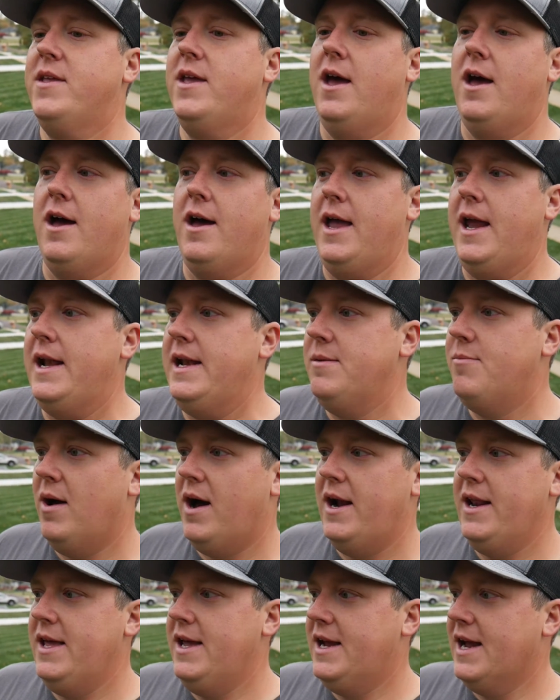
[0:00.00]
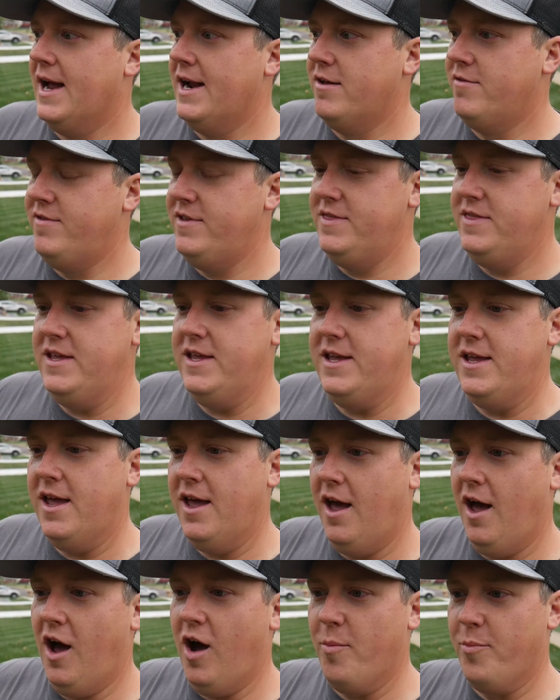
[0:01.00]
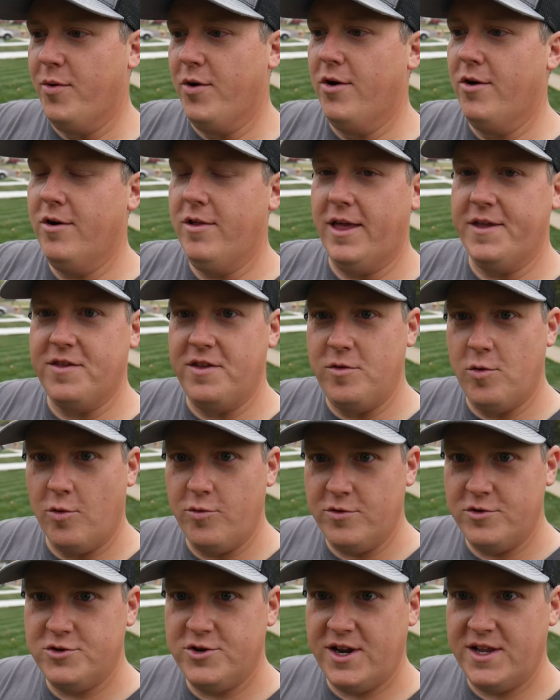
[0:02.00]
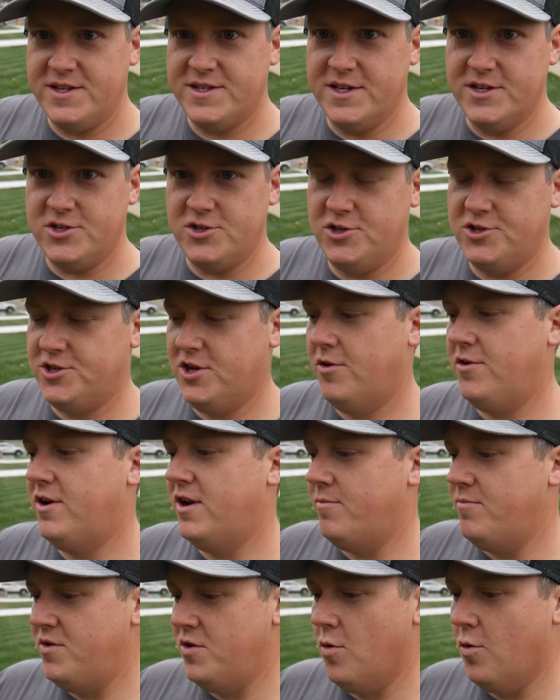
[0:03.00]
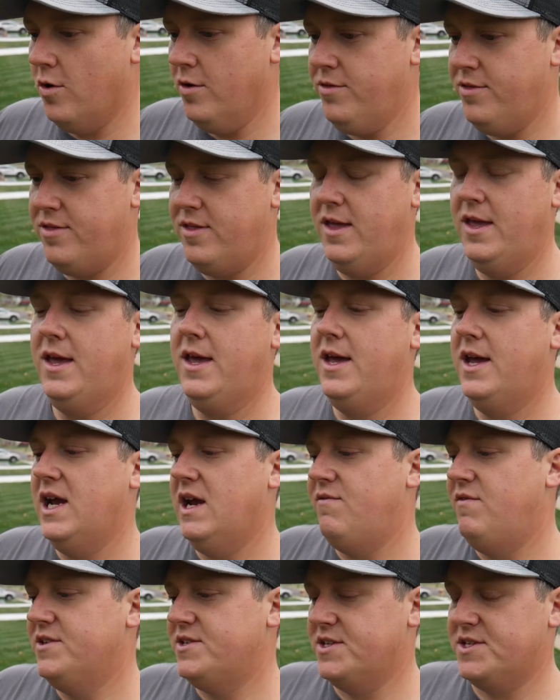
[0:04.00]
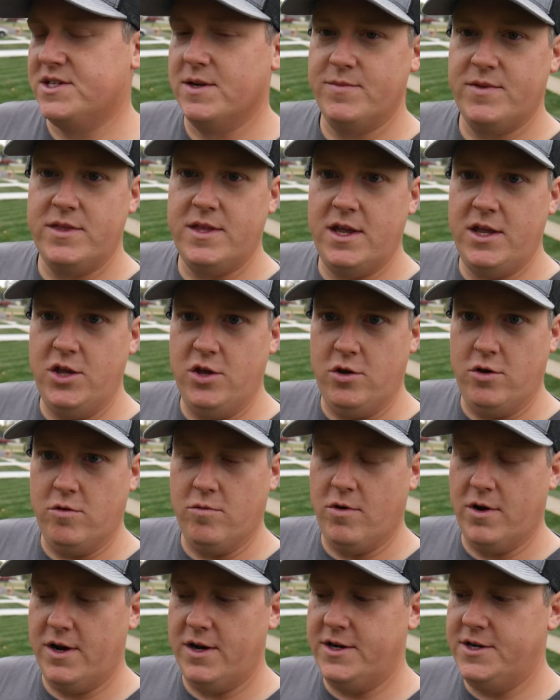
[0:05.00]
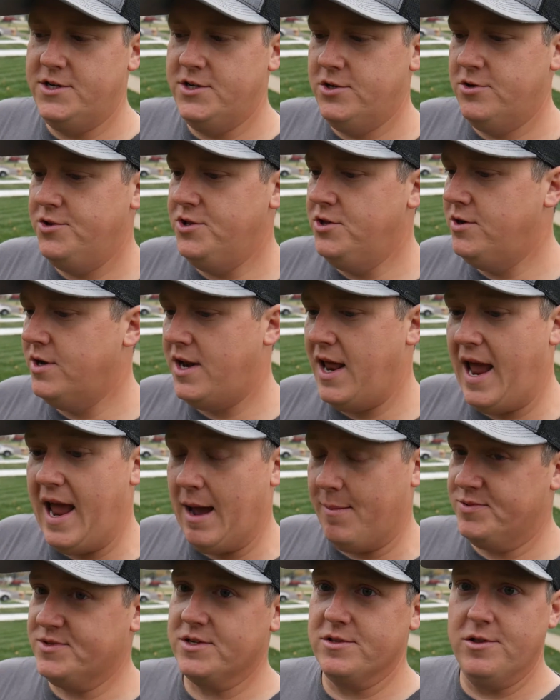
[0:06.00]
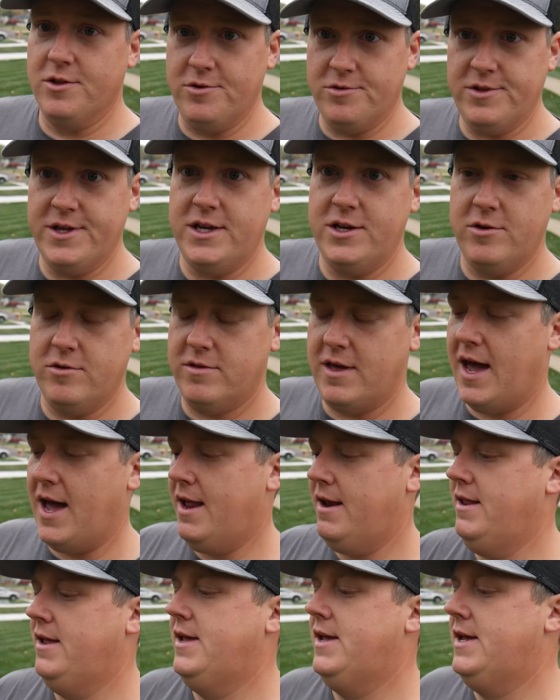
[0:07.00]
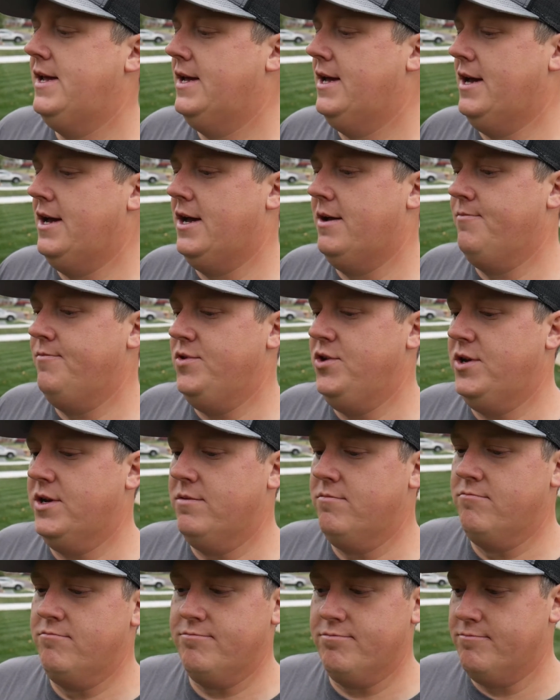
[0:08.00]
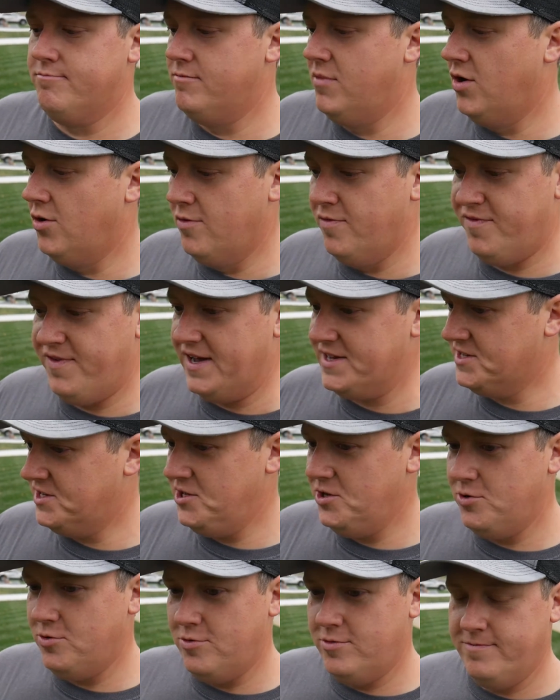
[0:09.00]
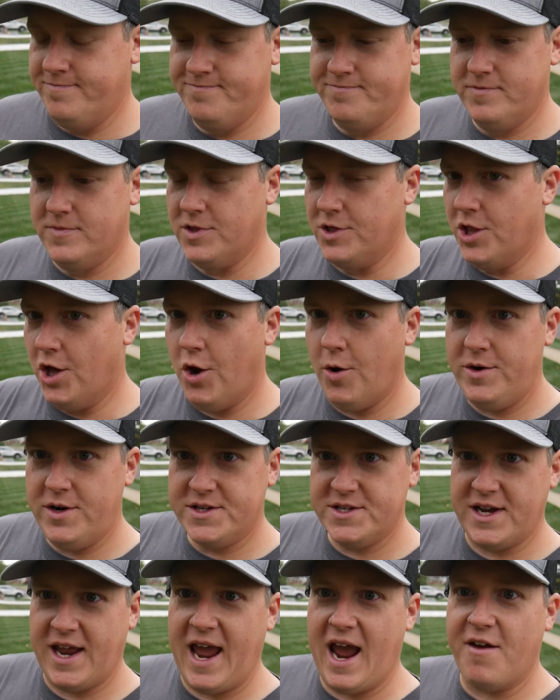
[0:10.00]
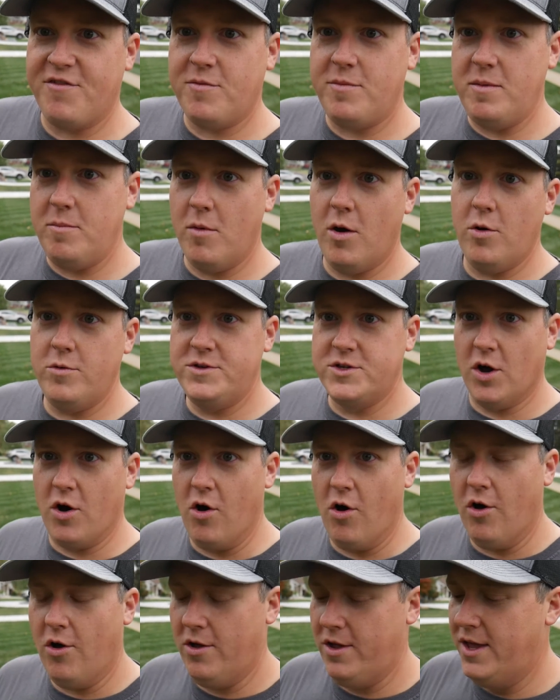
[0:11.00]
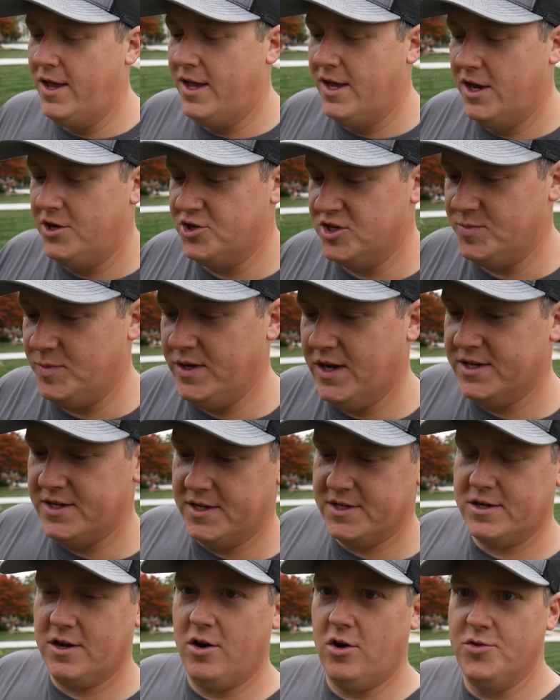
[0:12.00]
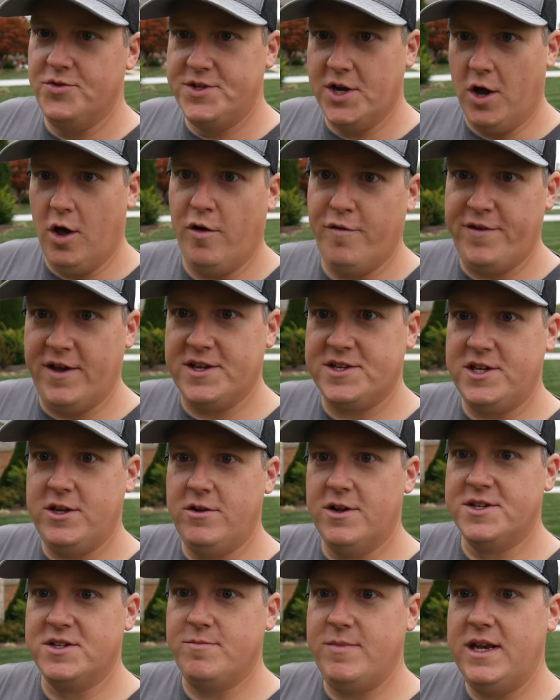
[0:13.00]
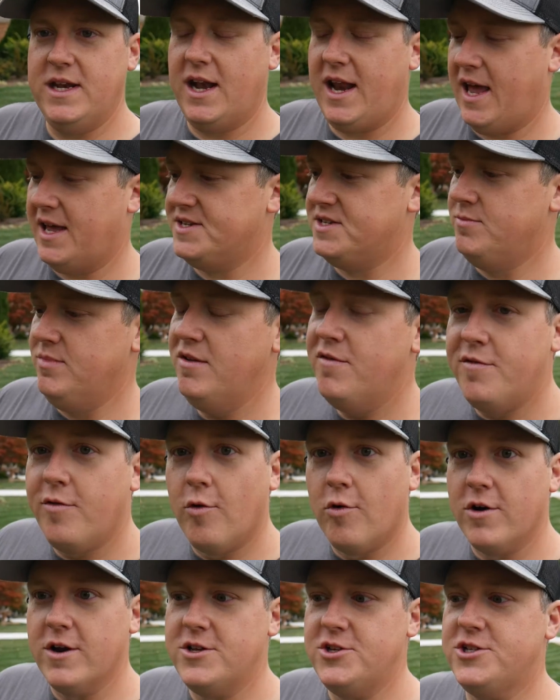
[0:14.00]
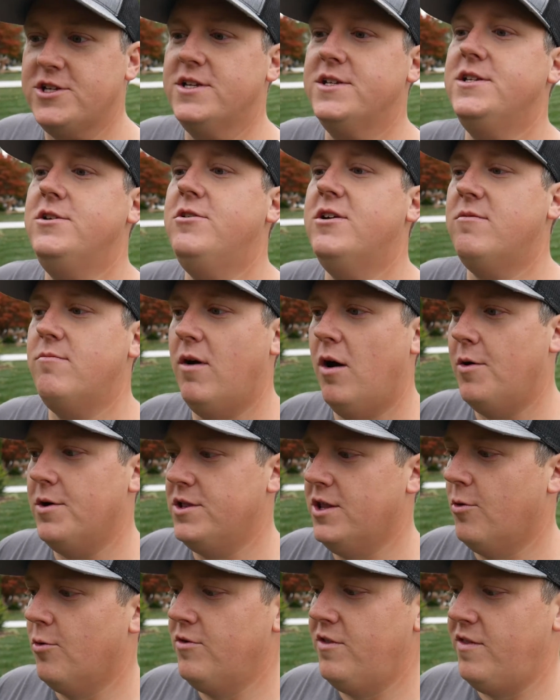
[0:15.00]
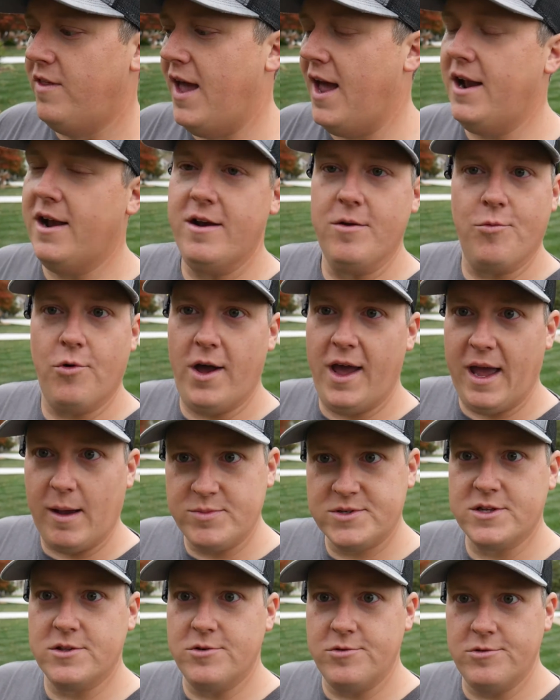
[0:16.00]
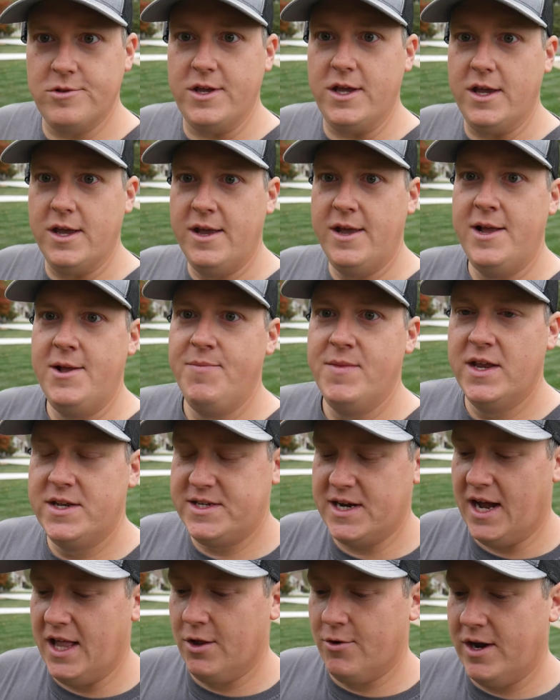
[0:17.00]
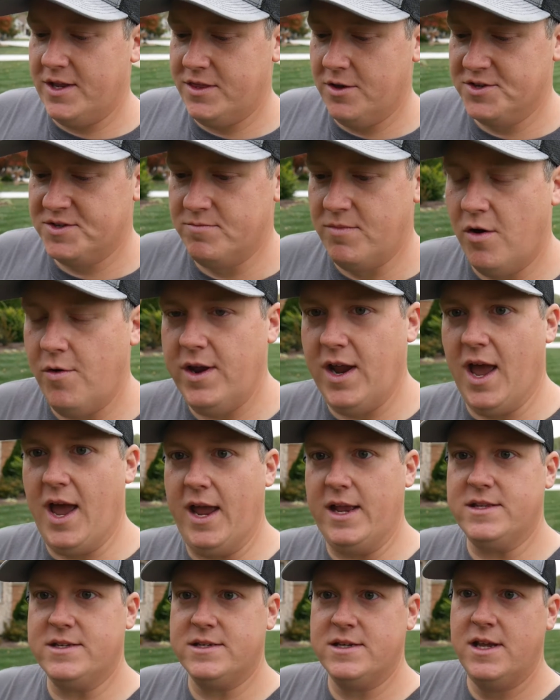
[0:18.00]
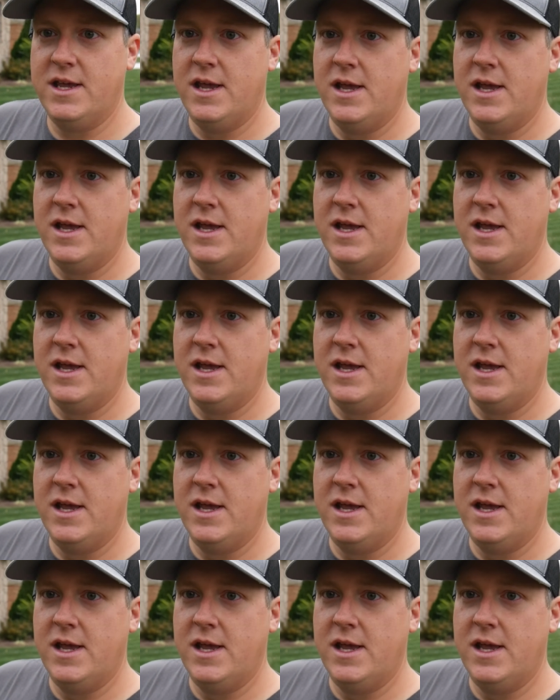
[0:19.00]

anybody kind of in the upper, like the northern transition zone and up north, if this is something that you wanted to do, you could absolutely do that. You can mow fescue low. It doesn't have to be mowed tall. Just because it's called tall fescue doesn't mean it has to be 4 inches. You can mow it lower than that, and it will absolutely tolerate those mowing heights.